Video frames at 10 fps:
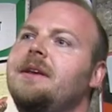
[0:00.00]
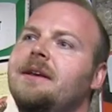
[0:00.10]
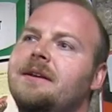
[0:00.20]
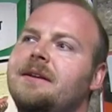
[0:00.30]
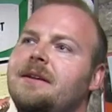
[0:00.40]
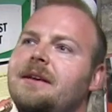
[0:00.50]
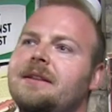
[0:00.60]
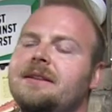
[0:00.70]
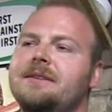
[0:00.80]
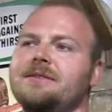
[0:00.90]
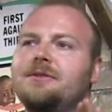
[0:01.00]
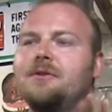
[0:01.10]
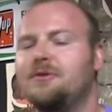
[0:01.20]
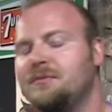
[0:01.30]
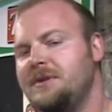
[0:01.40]
in at least
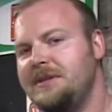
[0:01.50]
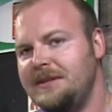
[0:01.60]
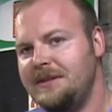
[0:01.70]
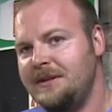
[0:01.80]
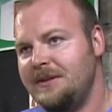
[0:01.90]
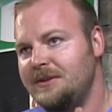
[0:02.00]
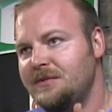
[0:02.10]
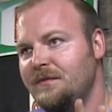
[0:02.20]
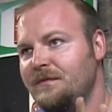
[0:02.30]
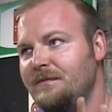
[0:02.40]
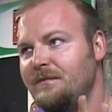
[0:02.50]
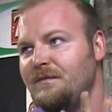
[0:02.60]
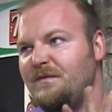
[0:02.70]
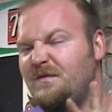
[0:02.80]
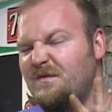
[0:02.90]
3
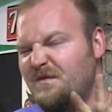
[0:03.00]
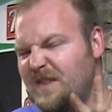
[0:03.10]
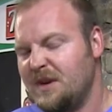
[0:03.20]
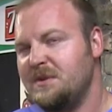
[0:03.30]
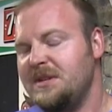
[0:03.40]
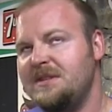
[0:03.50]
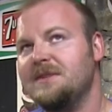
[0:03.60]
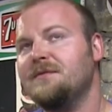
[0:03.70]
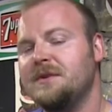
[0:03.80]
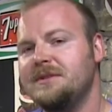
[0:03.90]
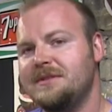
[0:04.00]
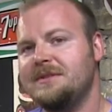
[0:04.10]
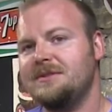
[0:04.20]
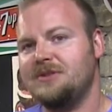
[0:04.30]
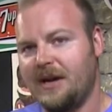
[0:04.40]
very different
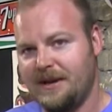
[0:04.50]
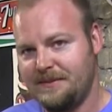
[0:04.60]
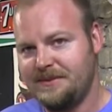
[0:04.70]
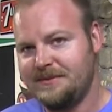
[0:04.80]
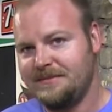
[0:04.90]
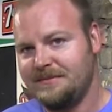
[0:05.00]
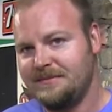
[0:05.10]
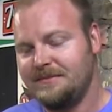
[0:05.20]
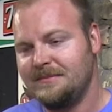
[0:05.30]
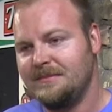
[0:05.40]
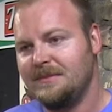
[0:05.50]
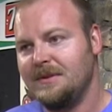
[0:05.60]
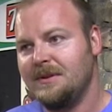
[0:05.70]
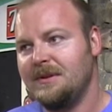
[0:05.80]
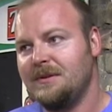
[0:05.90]
jobs
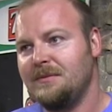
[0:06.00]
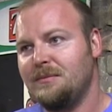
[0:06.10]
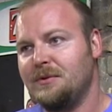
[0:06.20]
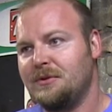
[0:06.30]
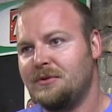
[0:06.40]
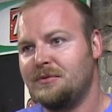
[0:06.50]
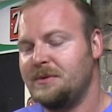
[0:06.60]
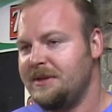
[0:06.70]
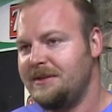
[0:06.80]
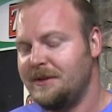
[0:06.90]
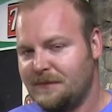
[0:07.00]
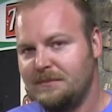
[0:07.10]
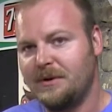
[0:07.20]
with 3 different